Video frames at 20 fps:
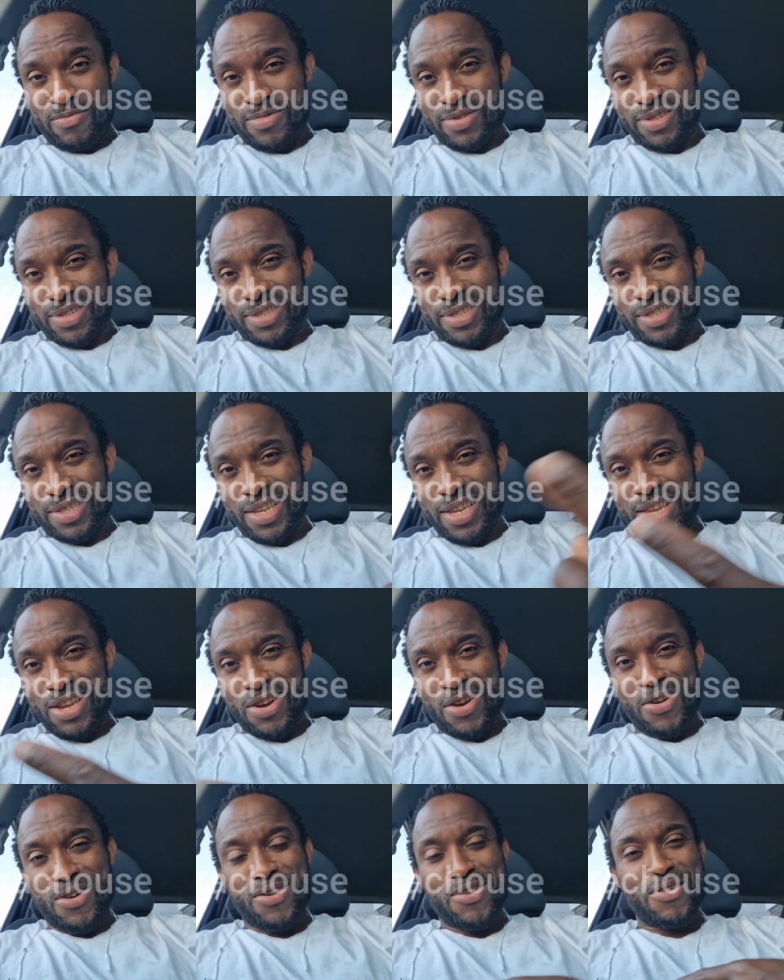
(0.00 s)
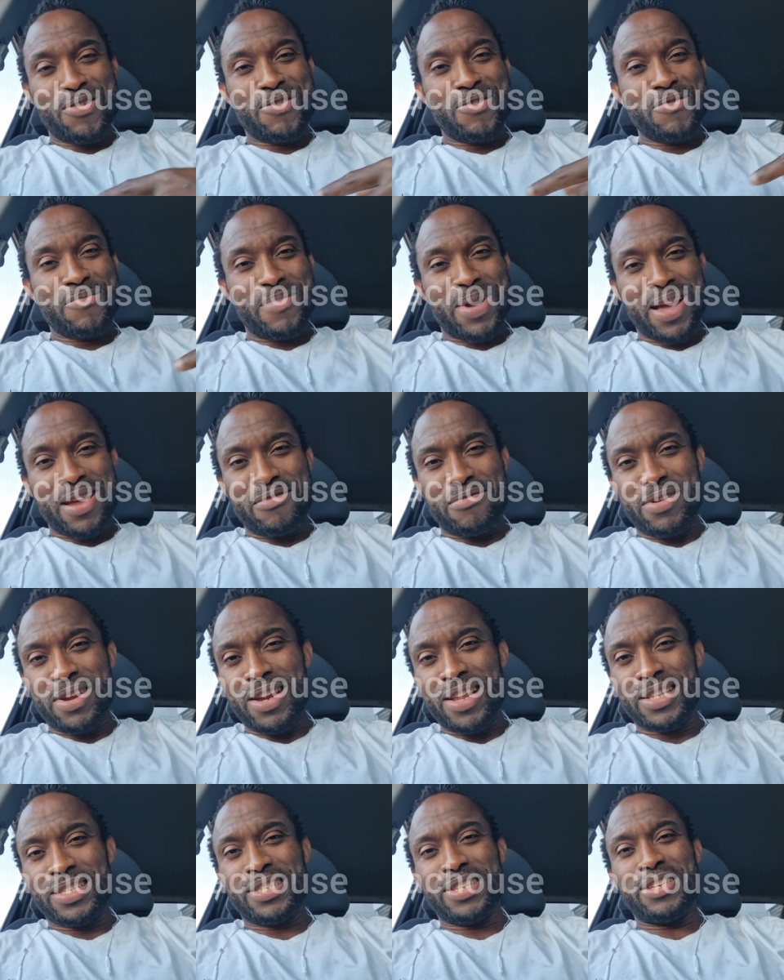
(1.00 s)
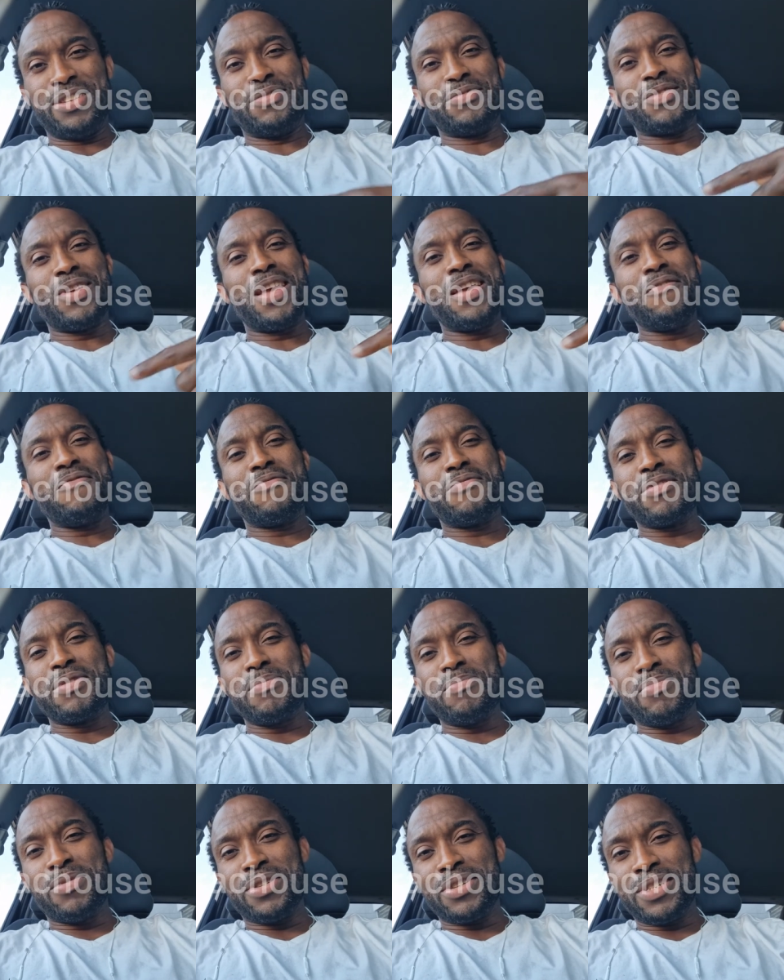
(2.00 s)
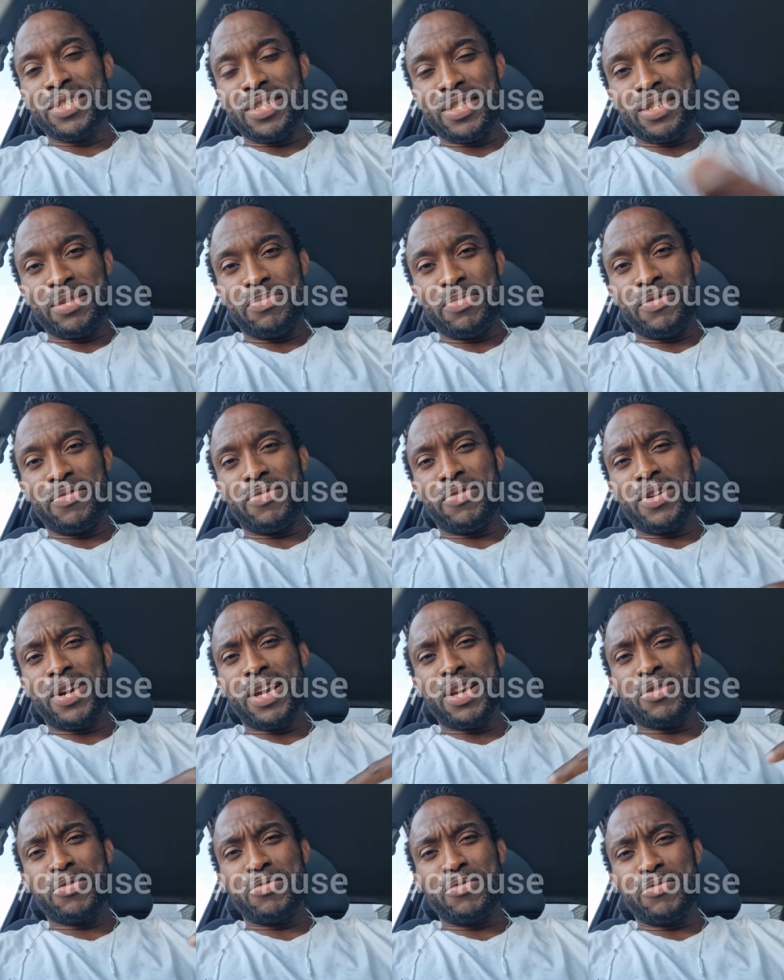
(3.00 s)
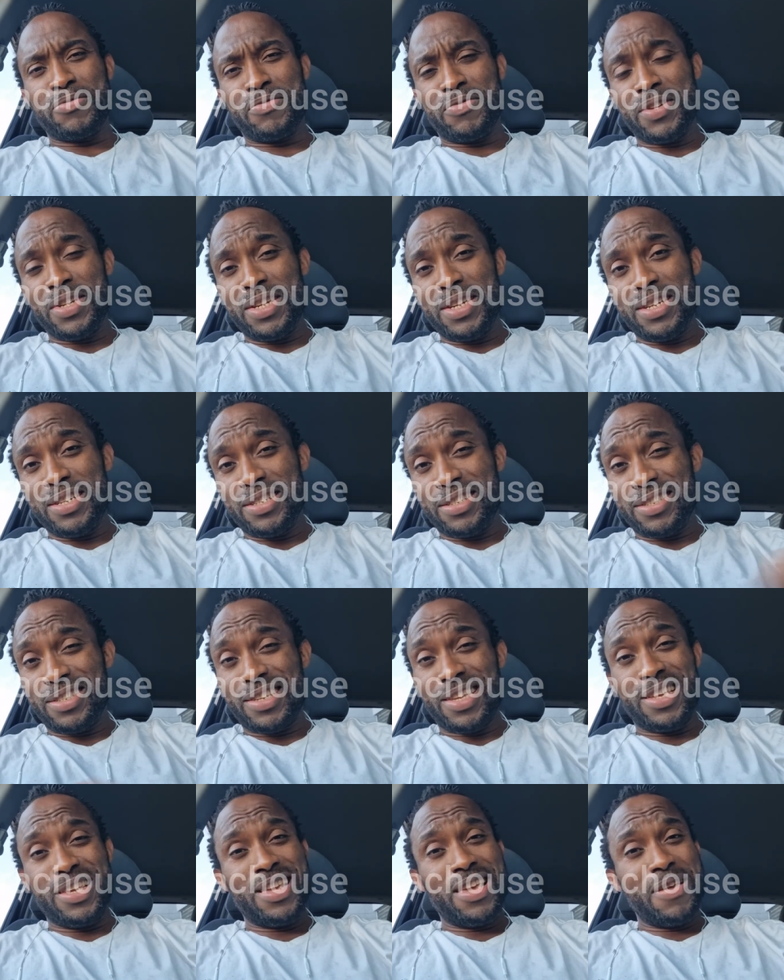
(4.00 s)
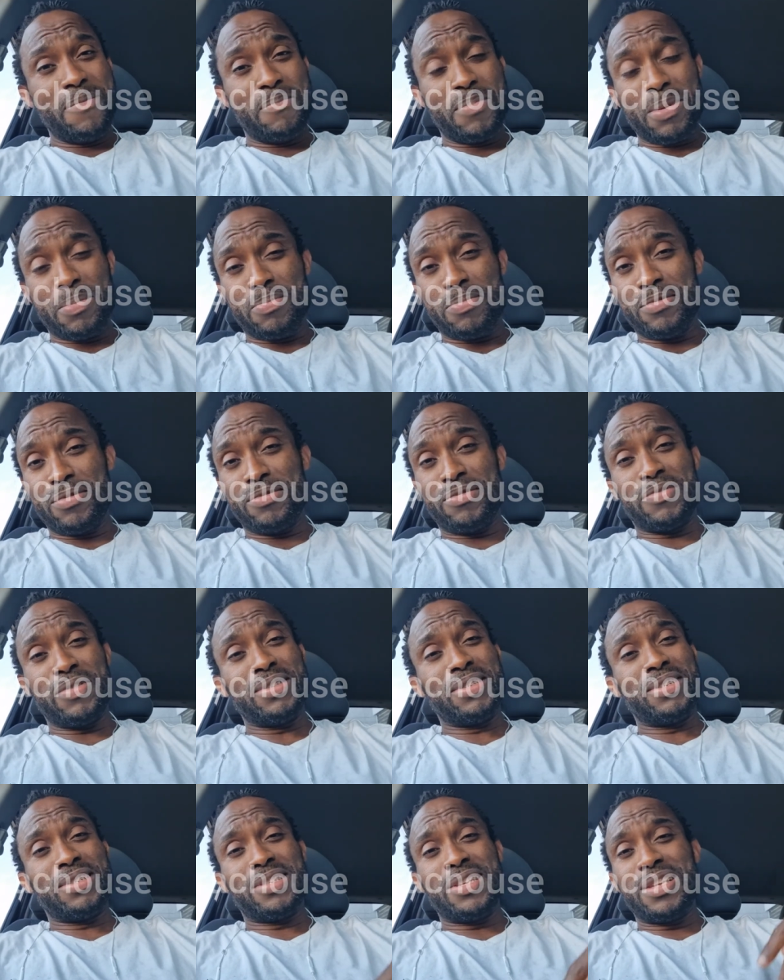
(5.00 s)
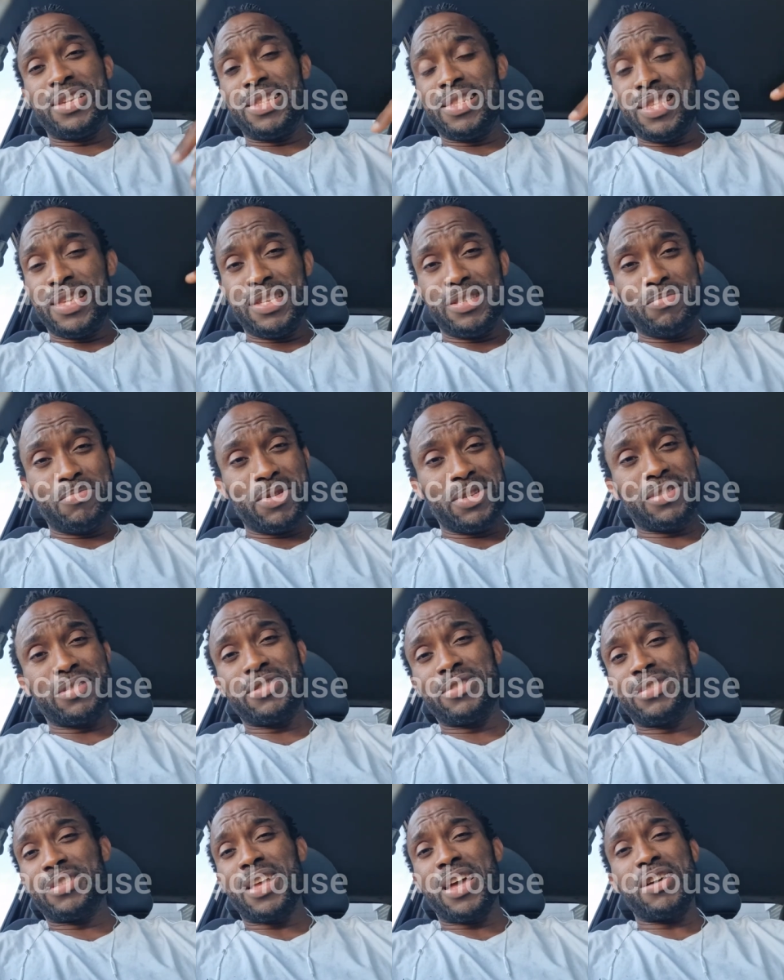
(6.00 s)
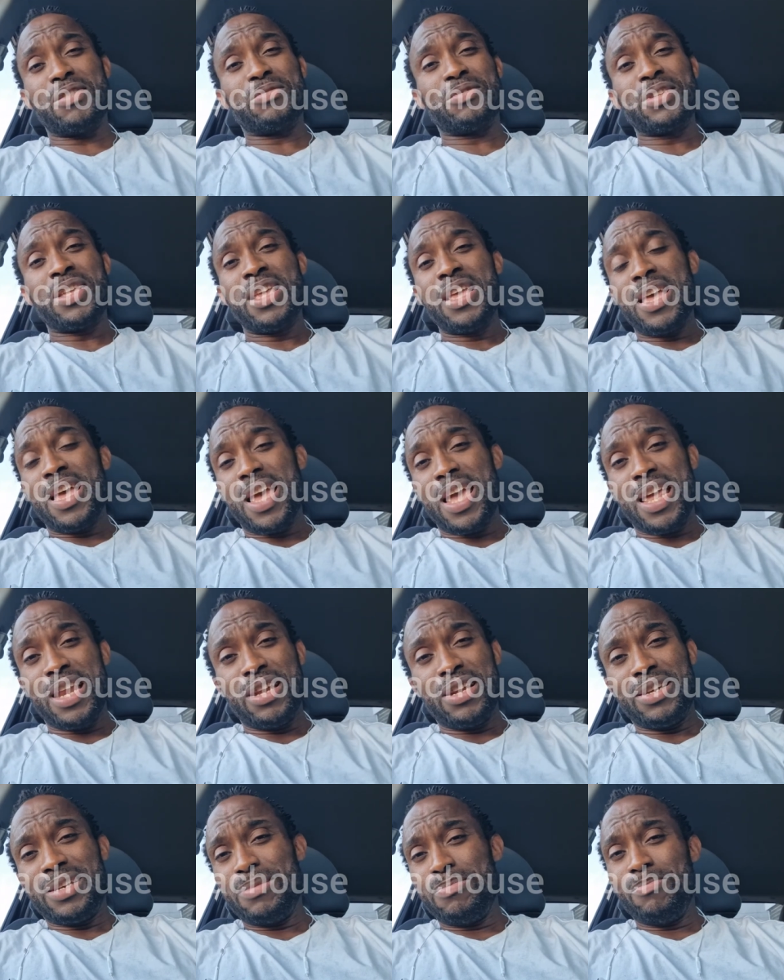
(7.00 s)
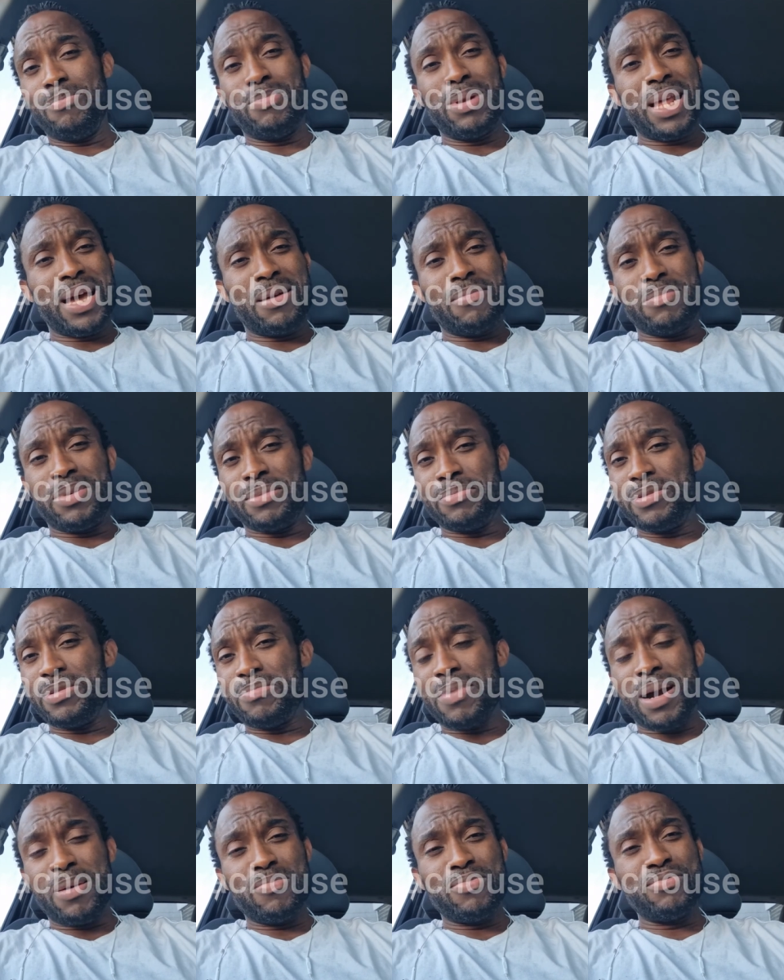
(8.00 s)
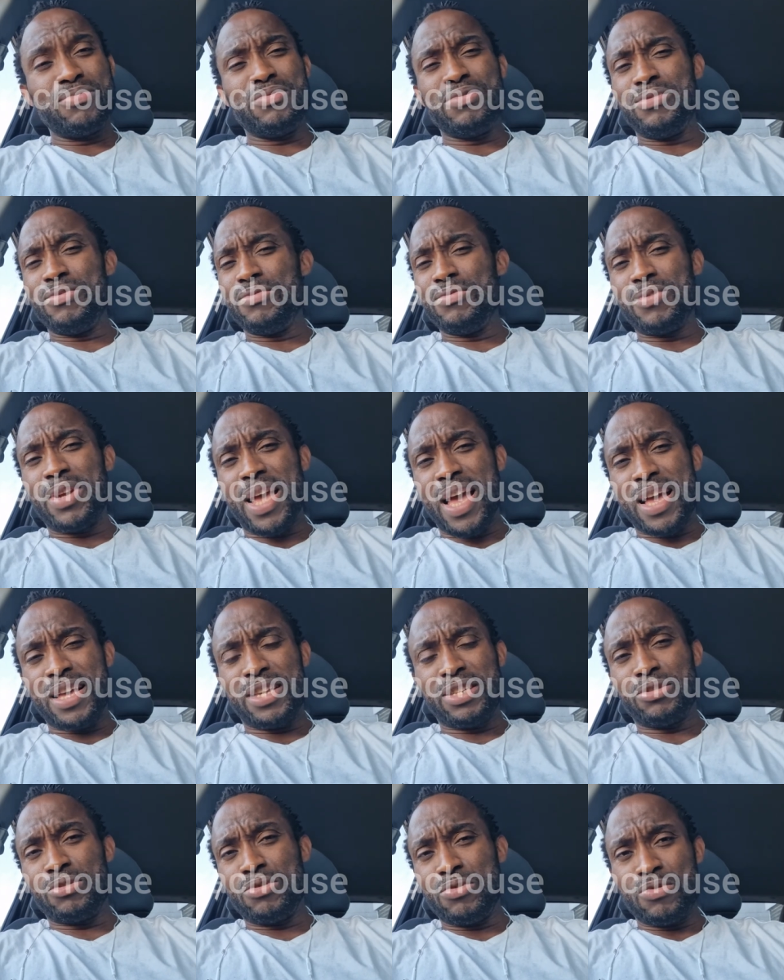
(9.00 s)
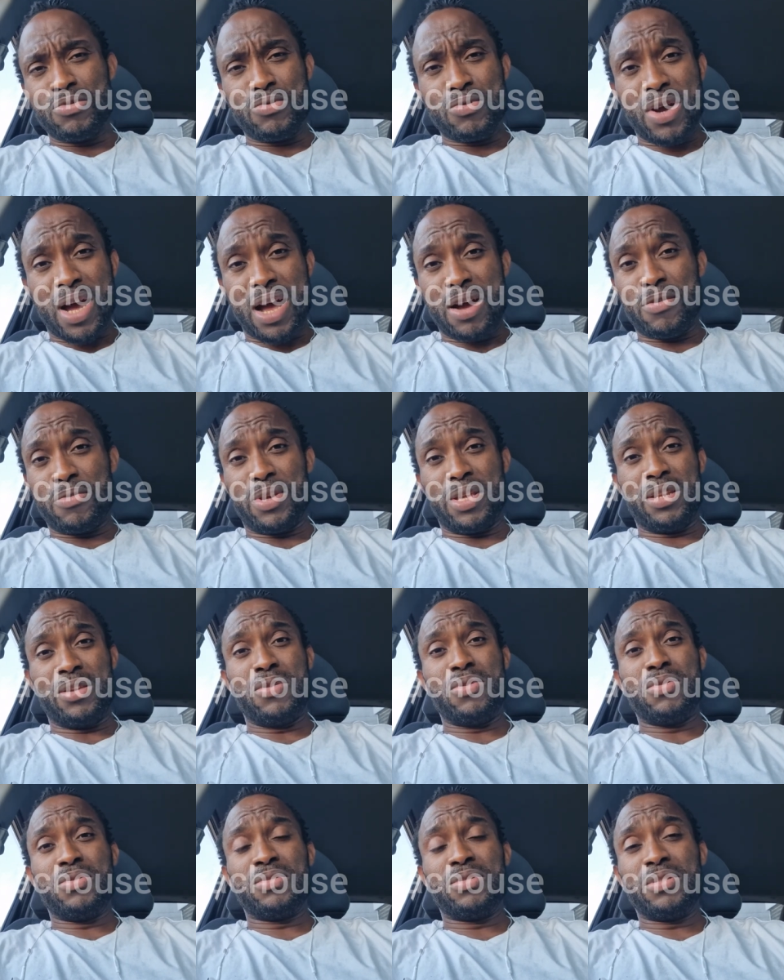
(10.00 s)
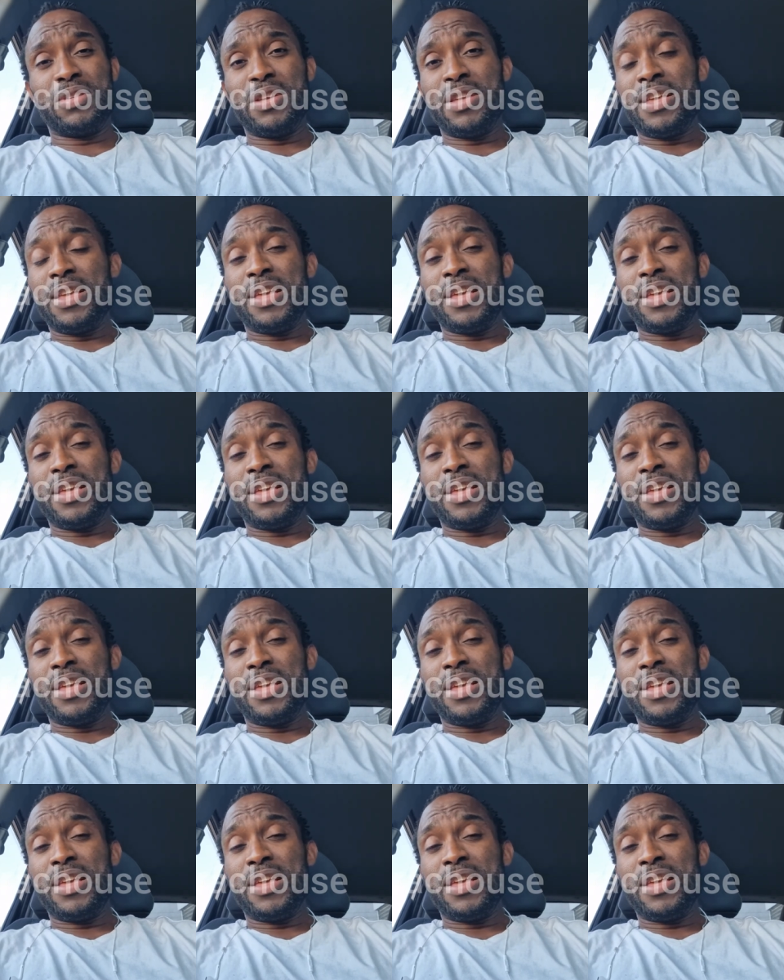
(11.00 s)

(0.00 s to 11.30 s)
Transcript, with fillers: see all my relatives, everybody, before I could finish seeing people visiting this person's house and blah blah blah, blah you guys know how it goes.